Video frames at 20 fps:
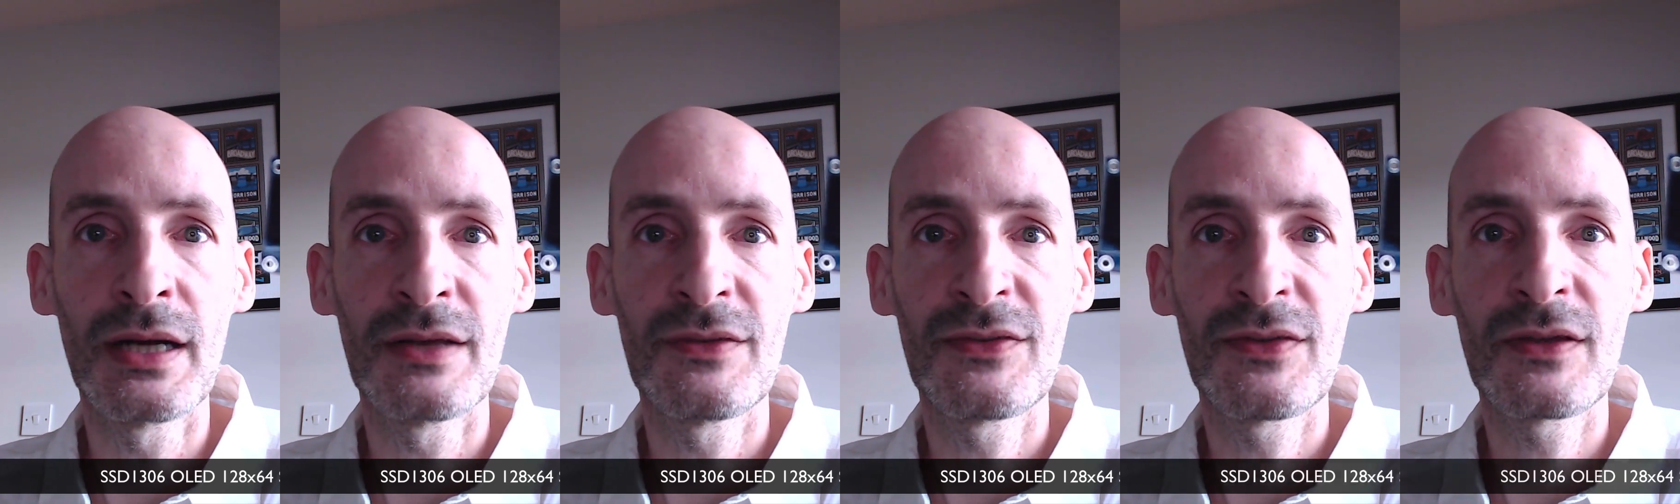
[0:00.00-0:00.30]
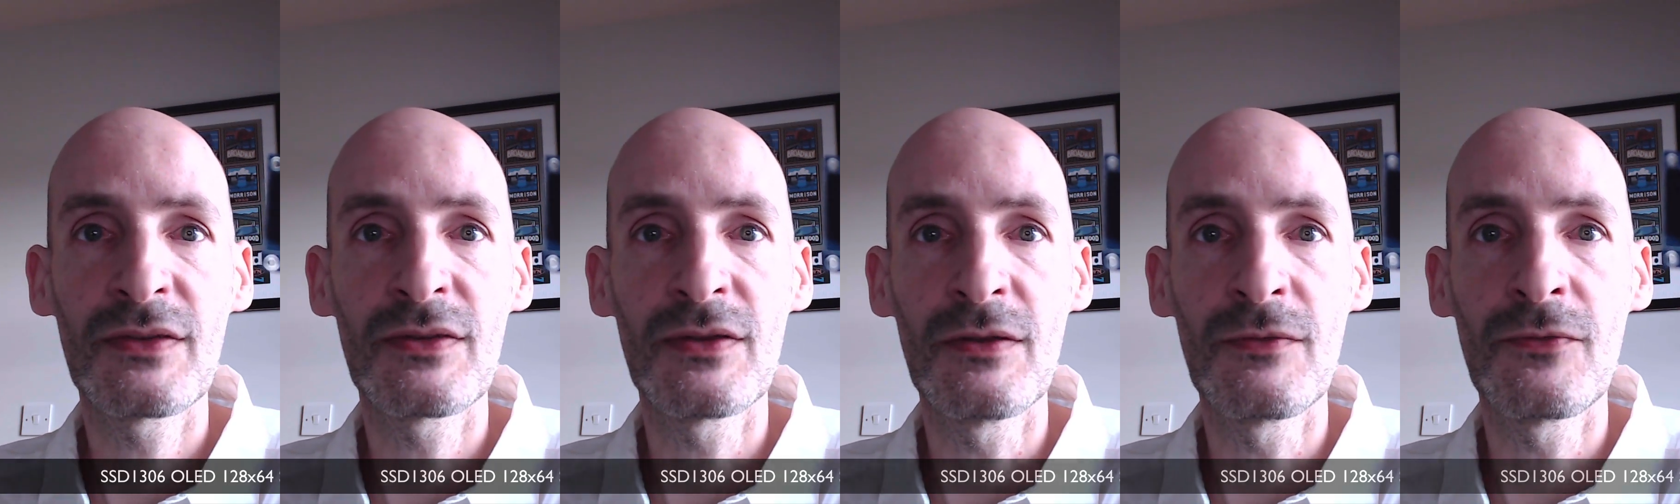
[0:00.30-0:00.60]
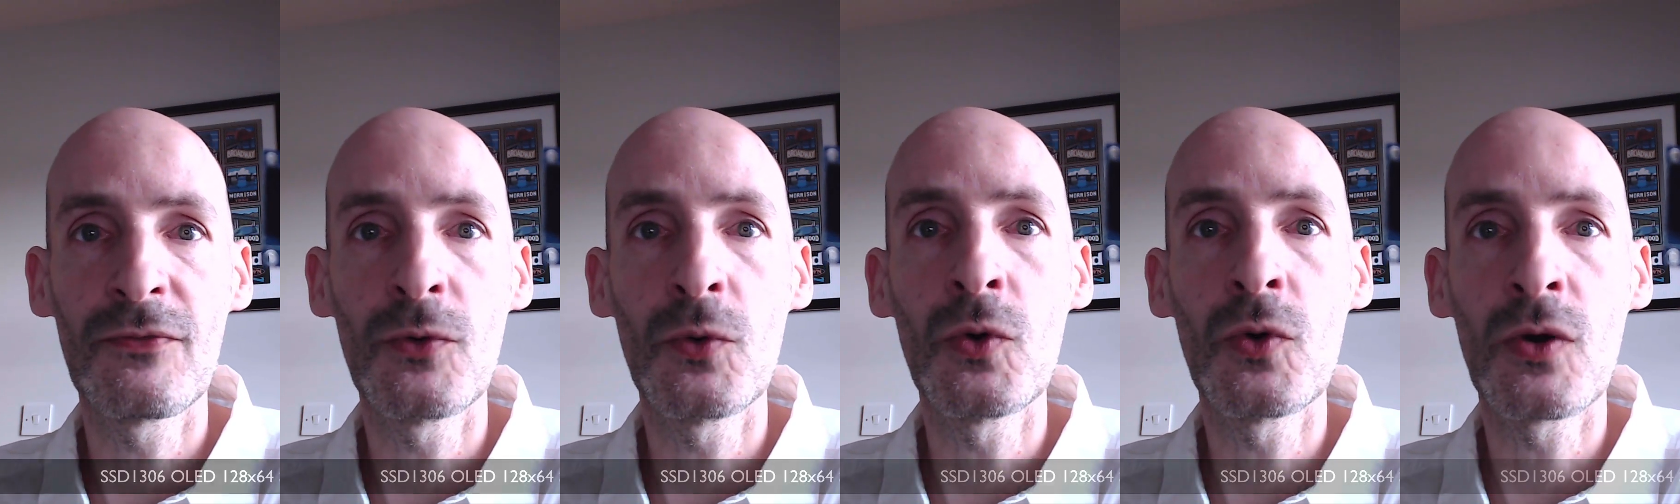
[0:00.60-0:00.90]

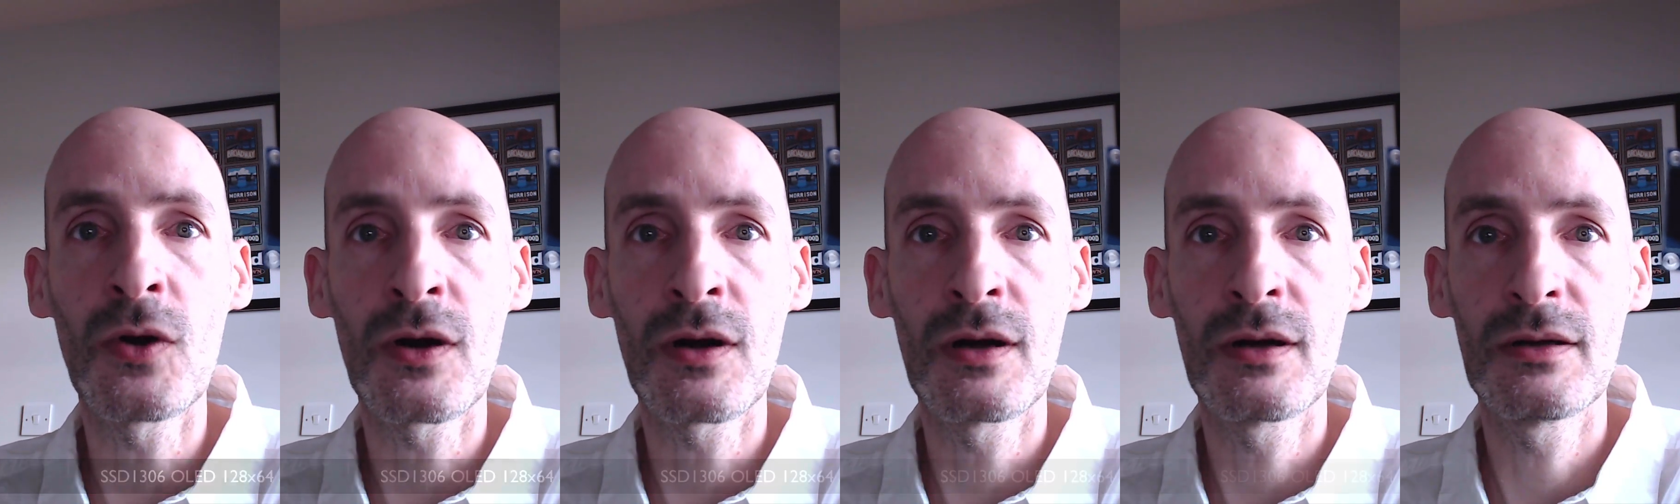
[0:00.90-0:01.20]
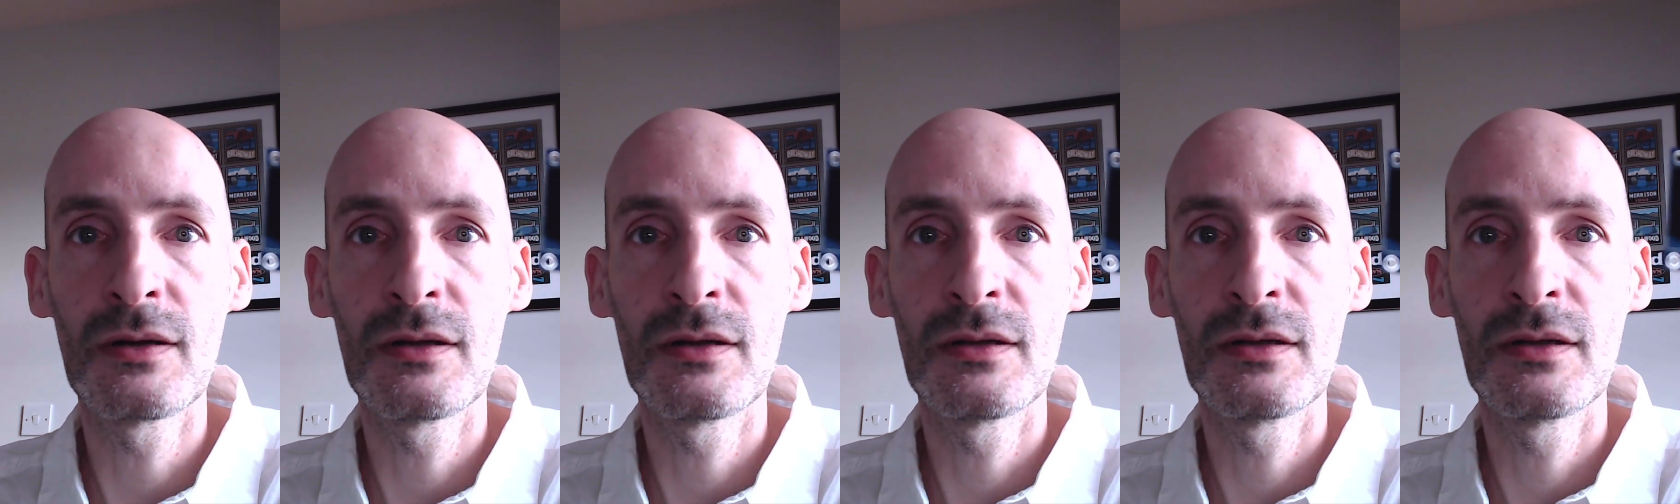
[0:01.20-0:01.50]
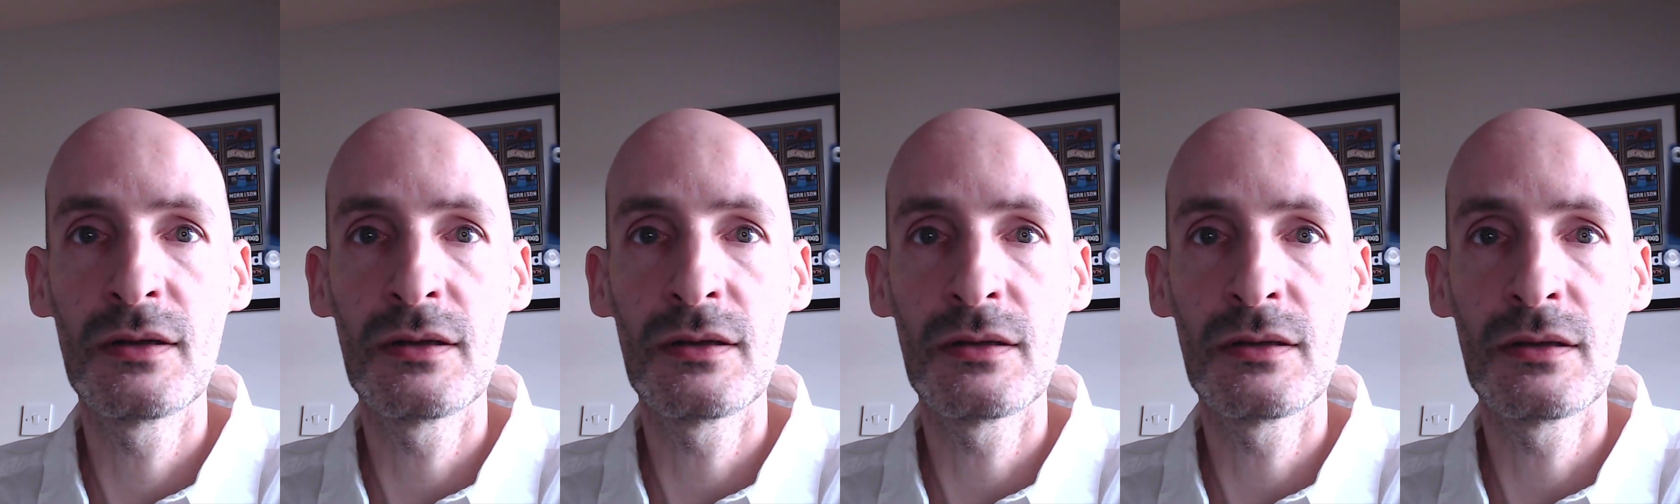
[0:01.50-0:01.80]
64
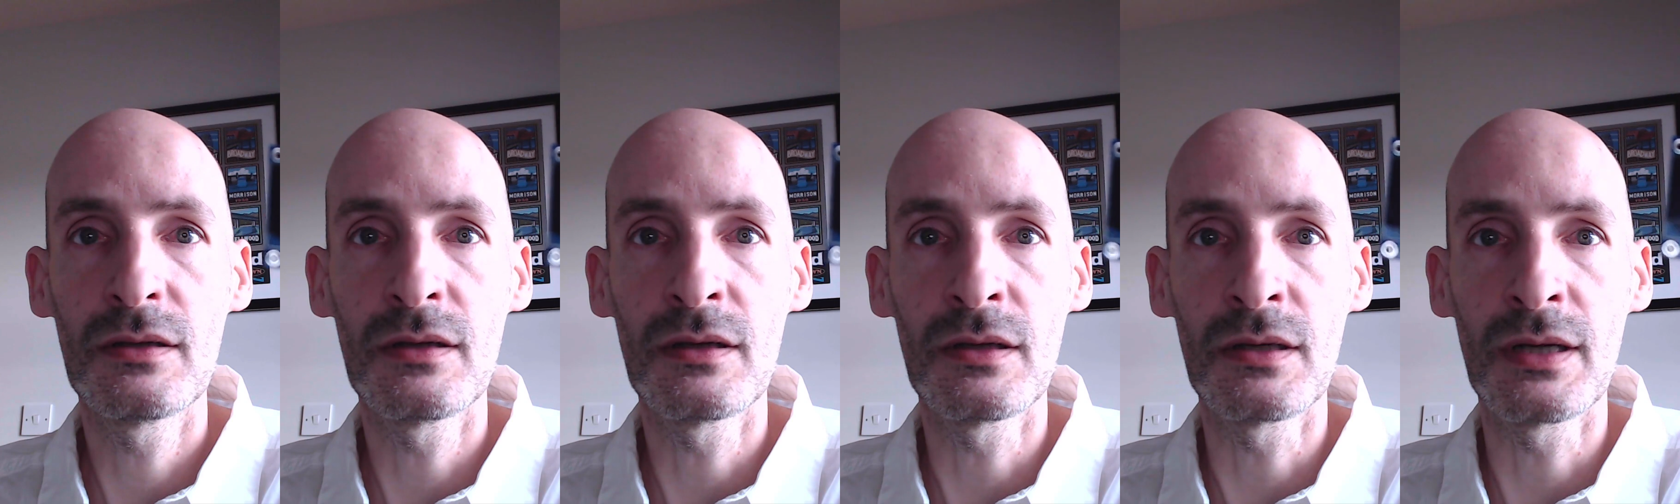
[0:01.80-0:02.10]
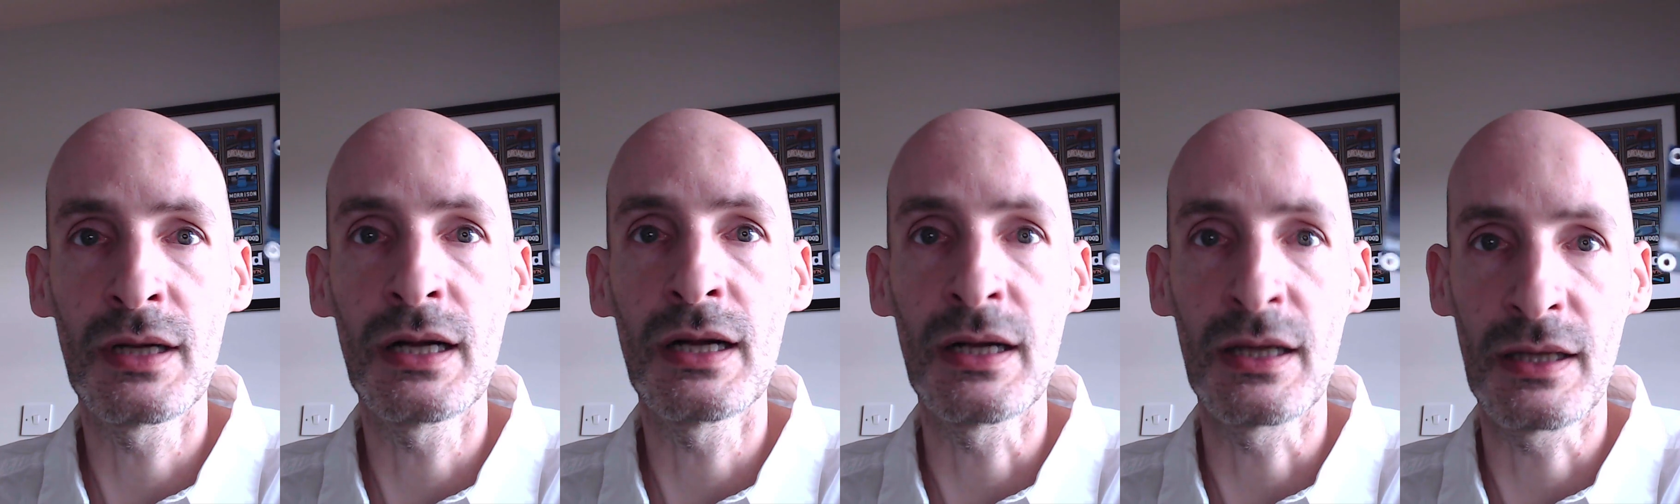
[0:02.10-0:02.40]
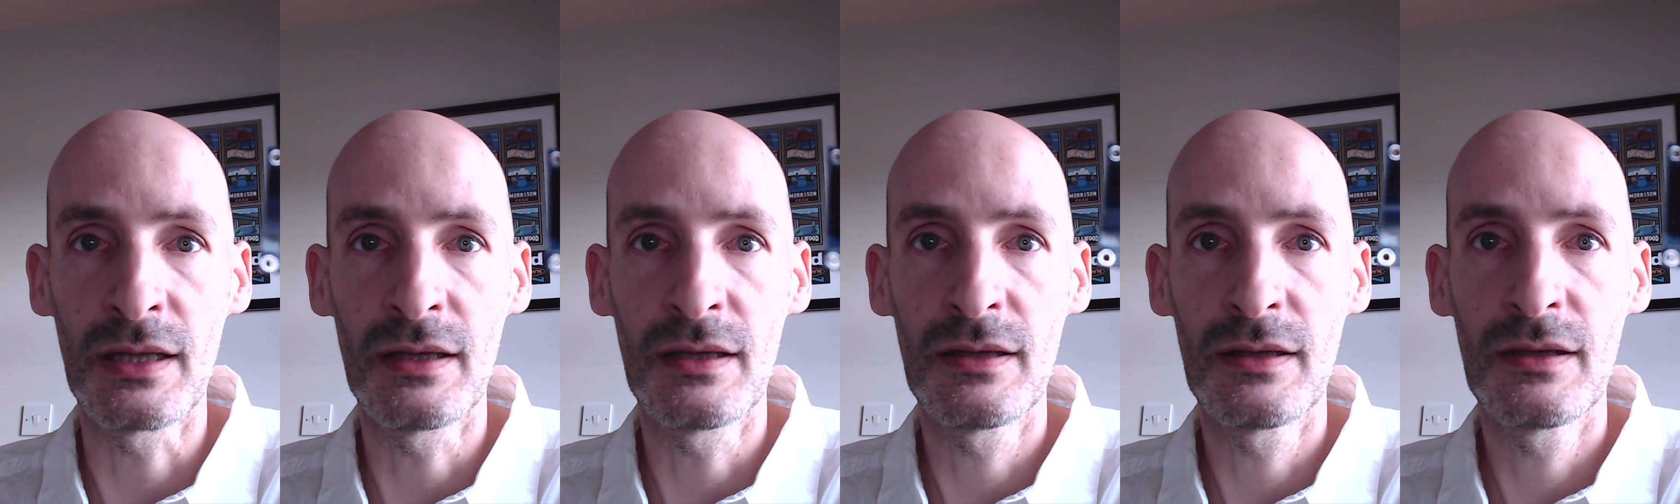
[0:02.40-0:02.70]
uh,
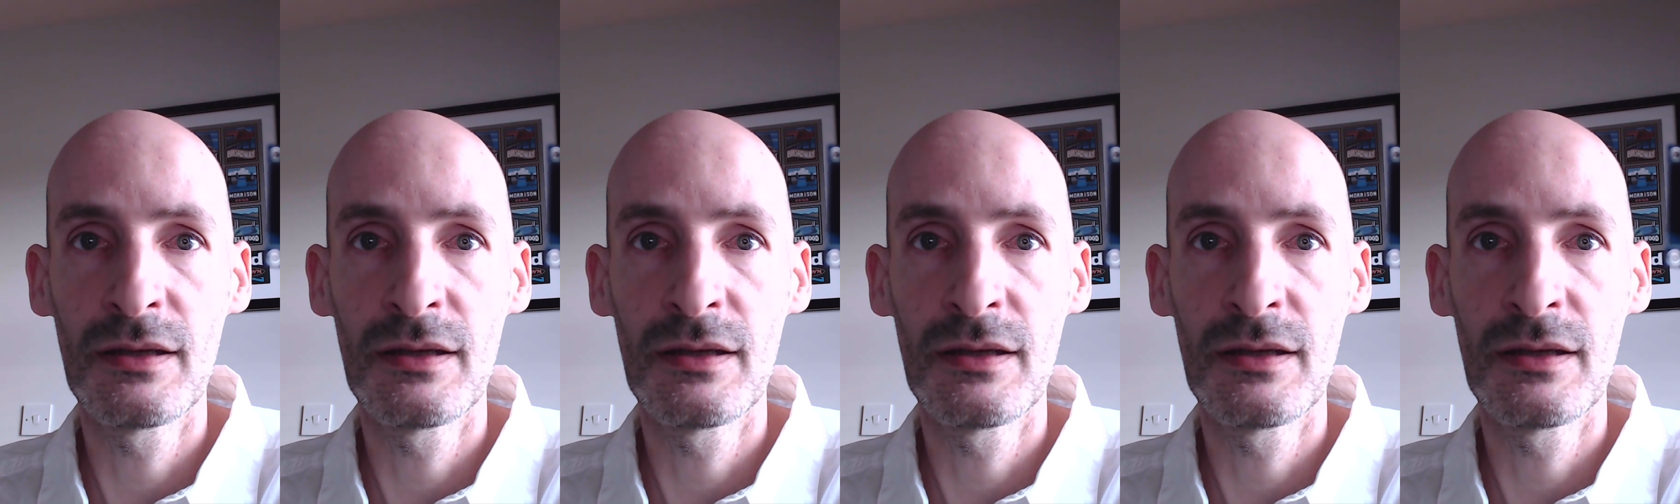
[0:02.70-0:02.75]
high.